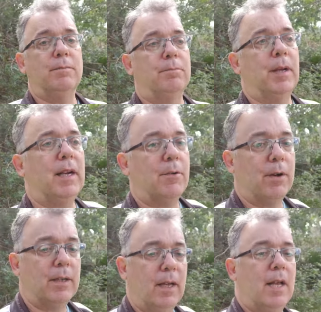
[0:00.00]
But
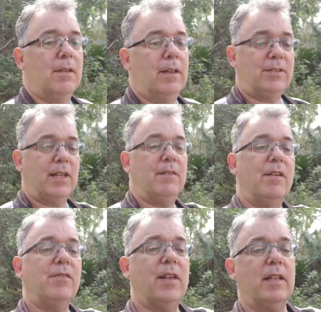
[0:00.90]
anyway, this and
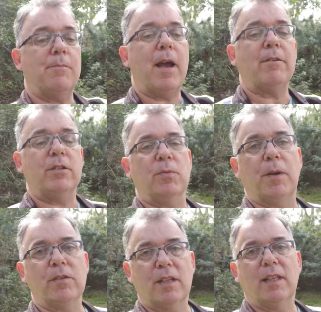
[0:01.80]
this thing, the battery
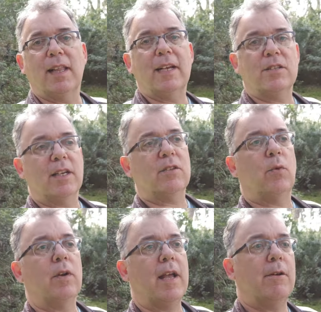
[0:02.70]
supposedly lasts like
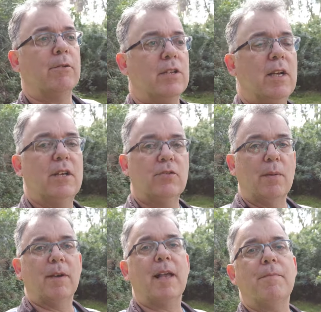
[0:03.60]
20 hours. So I'm
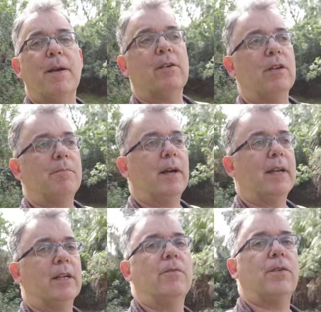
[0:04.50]
gonna get back on the bike,
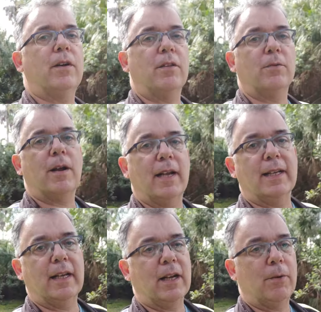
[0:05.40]
go for another ride,
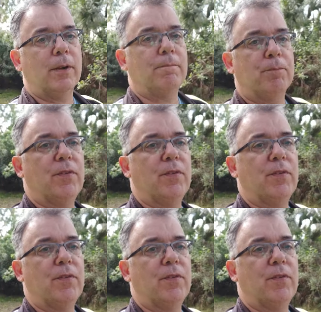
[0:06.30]
get going.